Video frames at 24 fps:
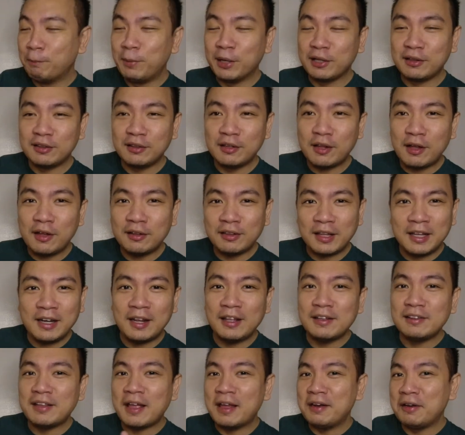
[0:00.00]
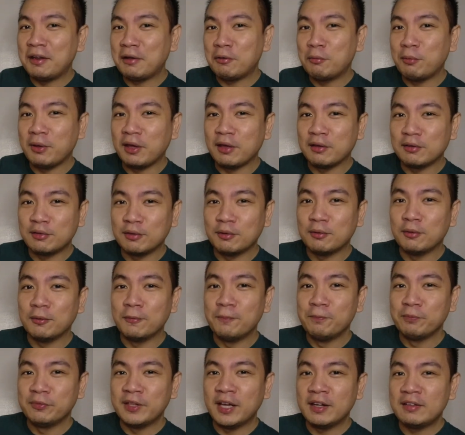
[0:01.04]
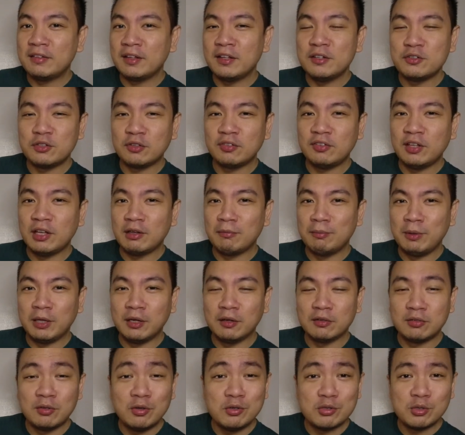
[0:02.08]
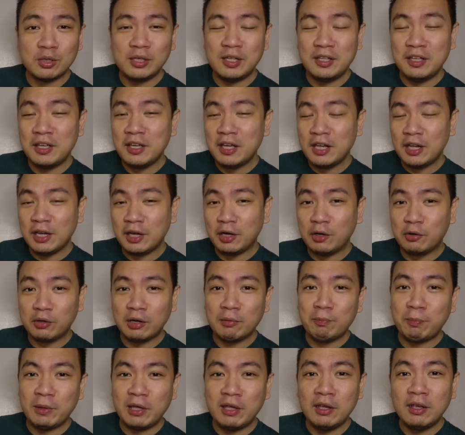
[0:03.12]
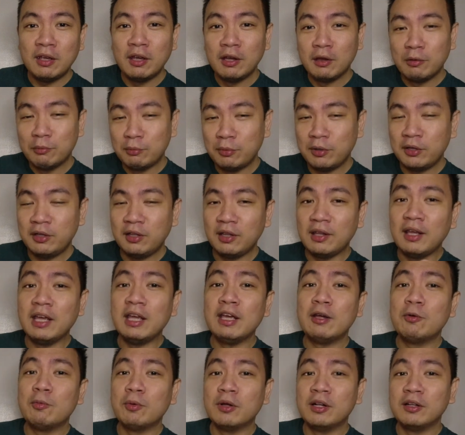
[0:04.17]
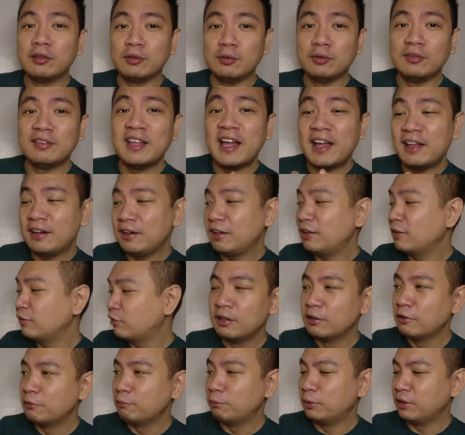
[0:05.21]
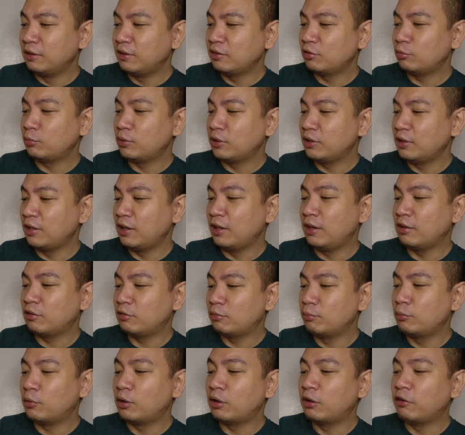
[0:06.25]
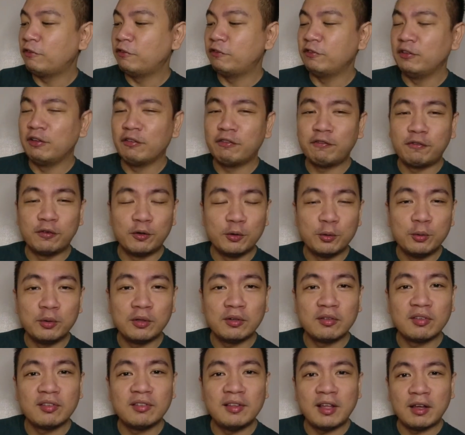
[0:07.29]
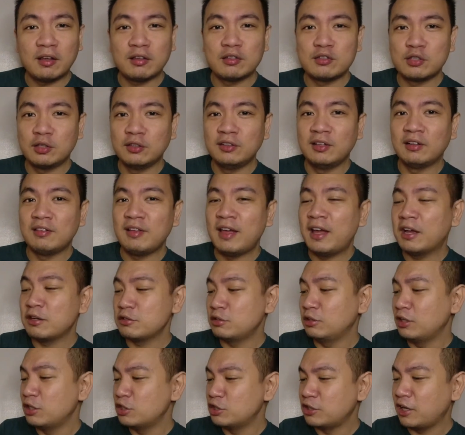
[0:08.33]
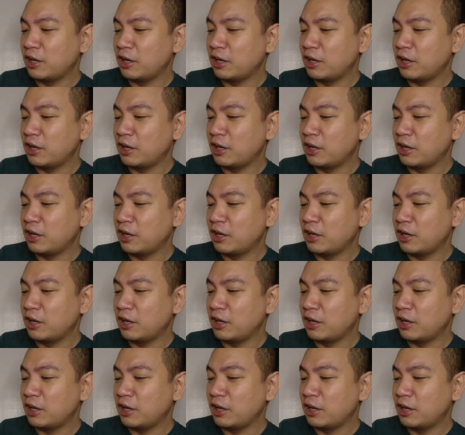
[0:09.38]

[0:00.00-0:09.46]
but not in a tannic way. So that's interesting because usually grippy would equal to tannin. But this one, it's more of the fruit's texture that's actually